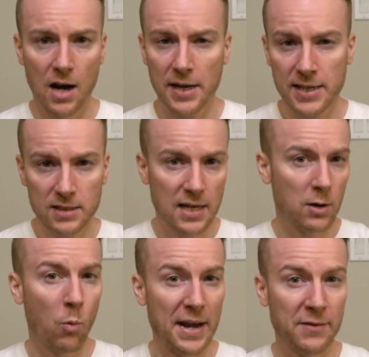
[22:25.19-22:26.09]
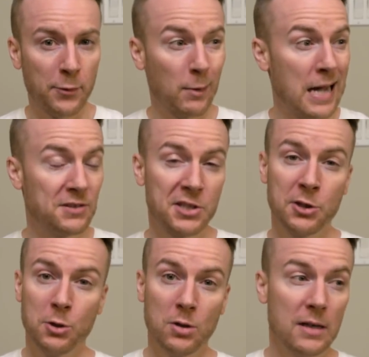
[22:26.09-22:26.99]
he's kind of waiting for round
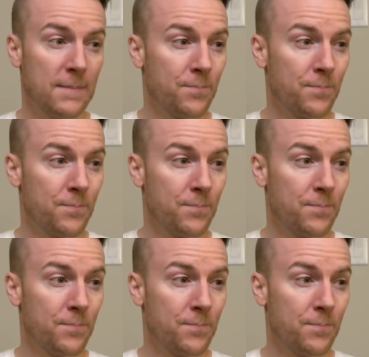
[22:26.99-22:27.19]
two.